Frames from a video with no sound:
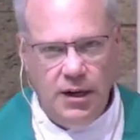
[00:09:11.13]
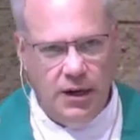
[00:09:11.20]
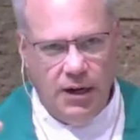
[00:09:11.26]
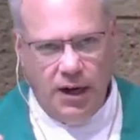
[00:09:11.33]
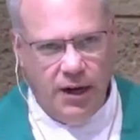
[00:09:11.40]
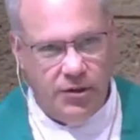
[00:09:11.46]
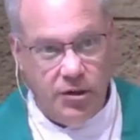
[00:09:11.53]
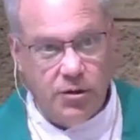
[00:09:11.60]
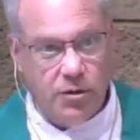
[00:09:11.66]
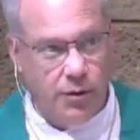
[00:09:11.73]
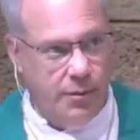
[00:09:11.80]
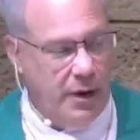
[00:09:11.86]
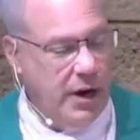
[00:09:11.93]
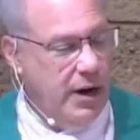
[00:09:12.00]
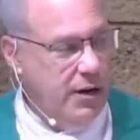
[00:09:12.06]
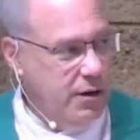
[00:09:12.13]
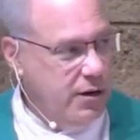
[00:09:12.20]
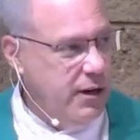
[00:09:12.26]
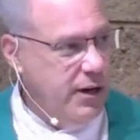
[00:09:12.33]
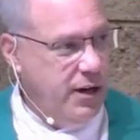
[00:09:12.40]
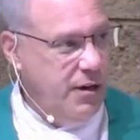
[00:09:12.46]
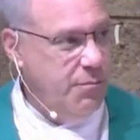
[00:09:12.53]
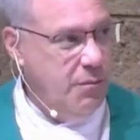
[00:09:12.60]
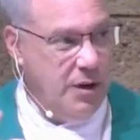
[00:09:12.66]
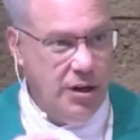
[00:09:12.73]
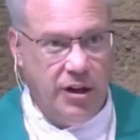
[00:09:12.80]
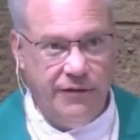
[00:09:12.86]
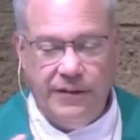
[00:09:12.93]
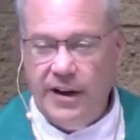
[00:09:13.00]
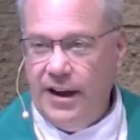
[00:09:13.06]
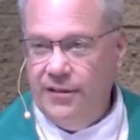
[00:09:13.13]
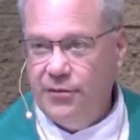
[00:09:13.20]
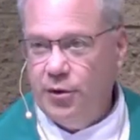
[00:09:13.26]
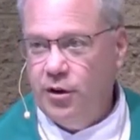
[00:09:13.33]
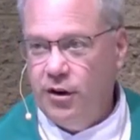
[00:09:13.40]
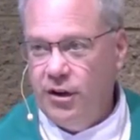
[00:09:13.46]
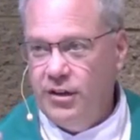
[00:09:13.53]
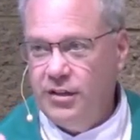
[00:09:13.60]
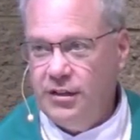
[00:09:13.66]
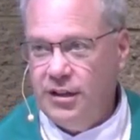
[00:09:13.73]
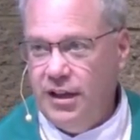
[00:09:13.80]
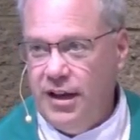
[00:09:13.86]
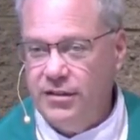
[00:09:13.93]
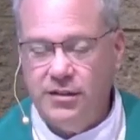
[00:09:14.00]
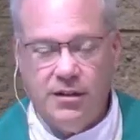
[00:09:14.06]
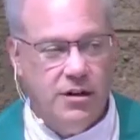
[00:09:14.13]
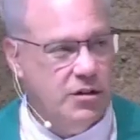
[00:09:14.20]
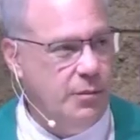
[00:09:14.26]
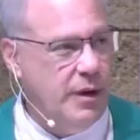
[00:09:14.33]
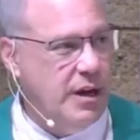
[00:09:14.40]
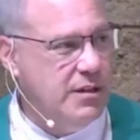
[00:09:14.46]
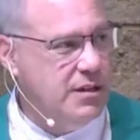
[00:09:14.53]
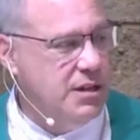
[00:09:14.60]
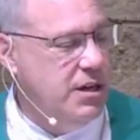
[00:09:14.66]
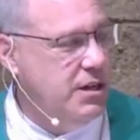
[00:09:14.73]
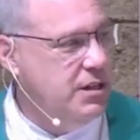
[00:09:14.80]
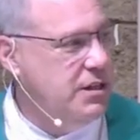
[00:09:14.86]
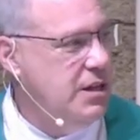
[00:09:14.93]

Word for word: uh, just a reminder, again, meal at 5.30, class starts about 6.